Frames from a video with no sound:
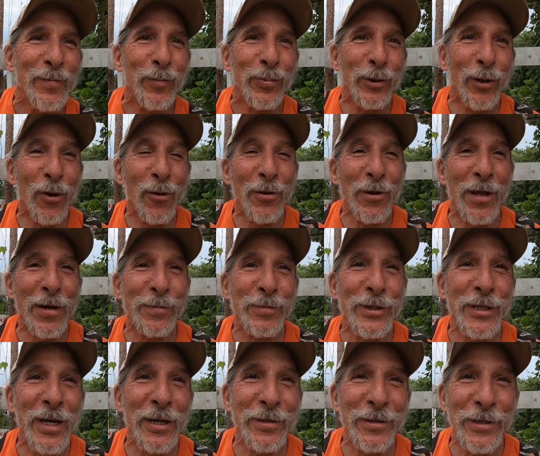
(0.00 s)
blow
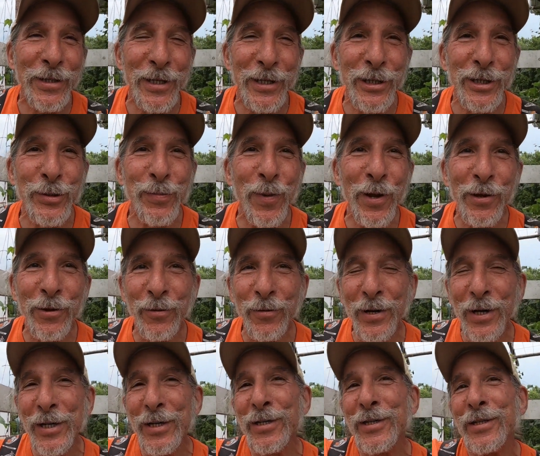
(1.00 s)
themselves to
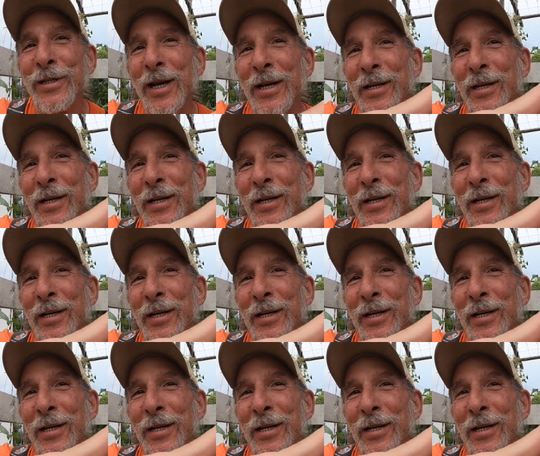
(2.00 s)
smithereens,